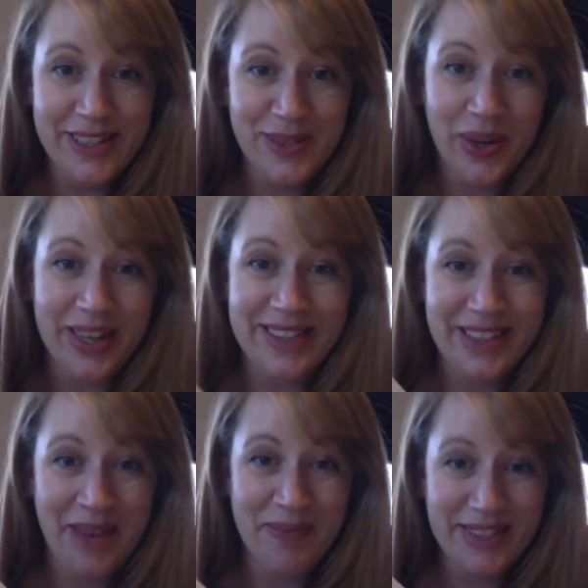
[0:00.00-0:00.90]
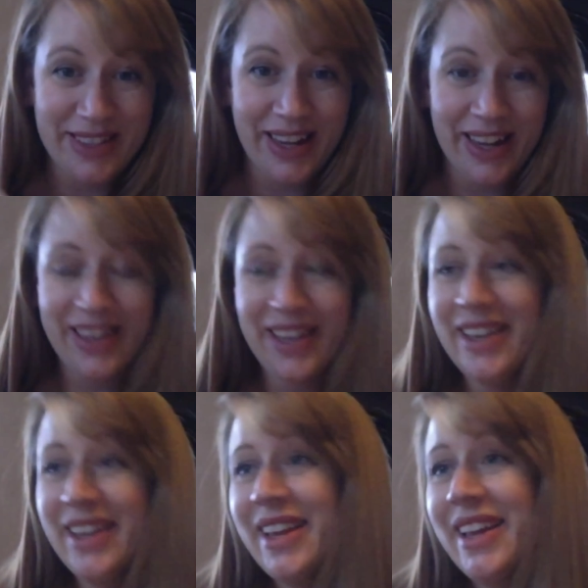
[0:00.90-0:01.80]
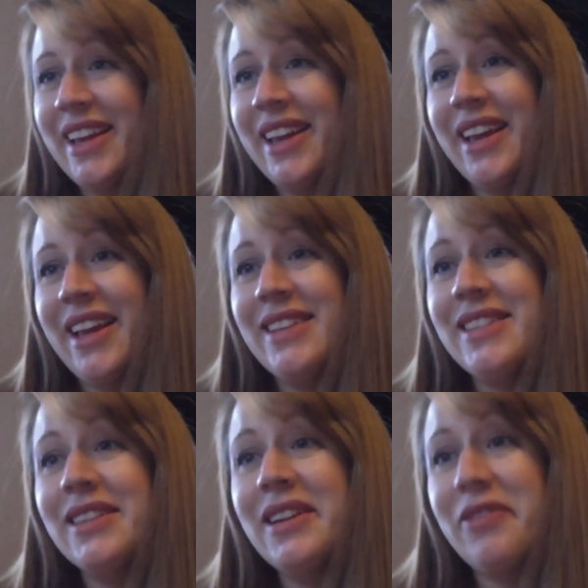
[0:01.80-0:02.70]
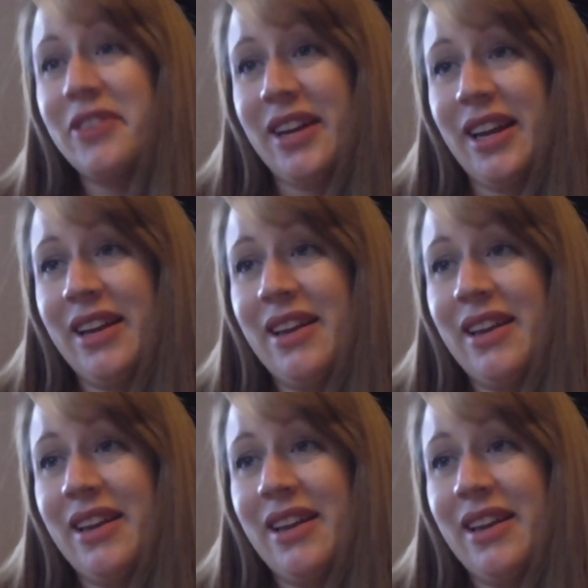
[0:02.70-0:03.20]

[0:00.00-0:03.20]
is what it seems like. Delivery.